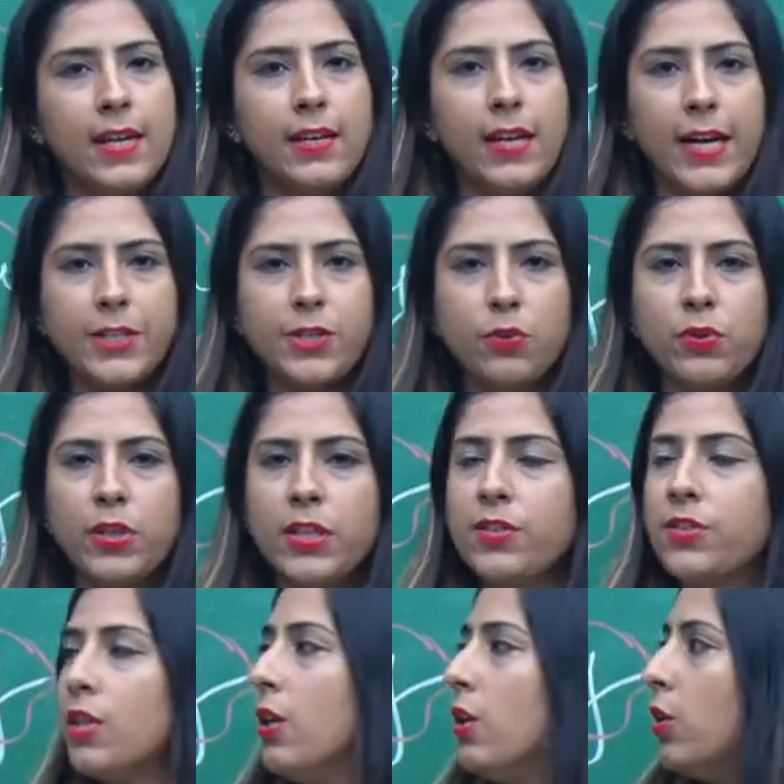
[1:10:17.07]
Right,
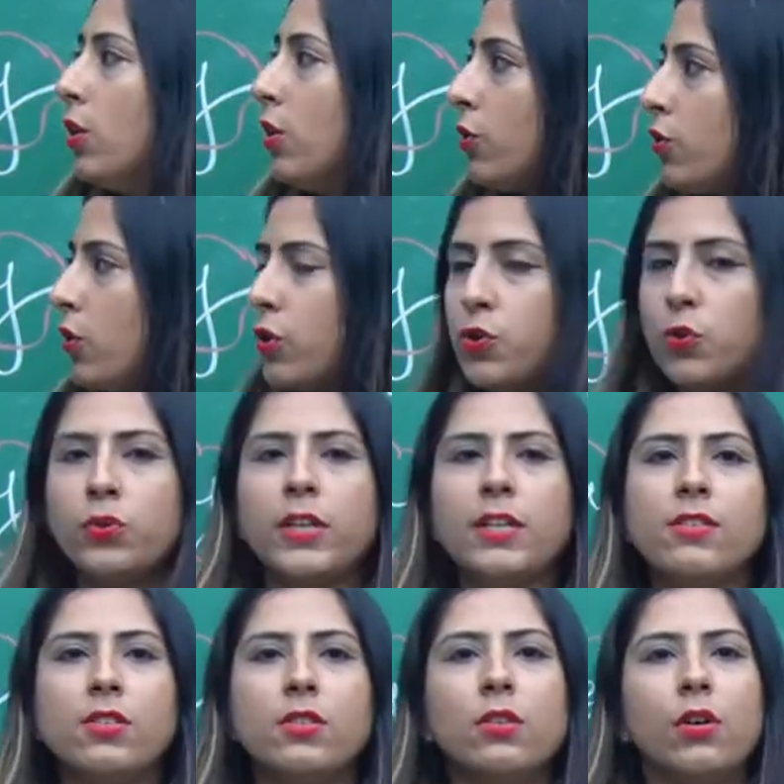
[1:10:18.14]
students? So
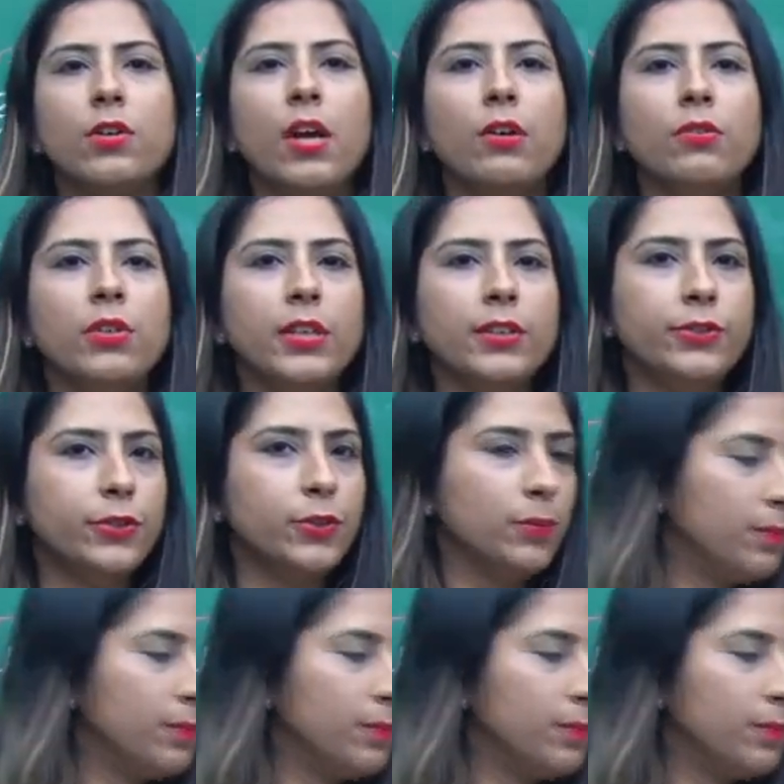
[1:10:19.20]
students, note down this.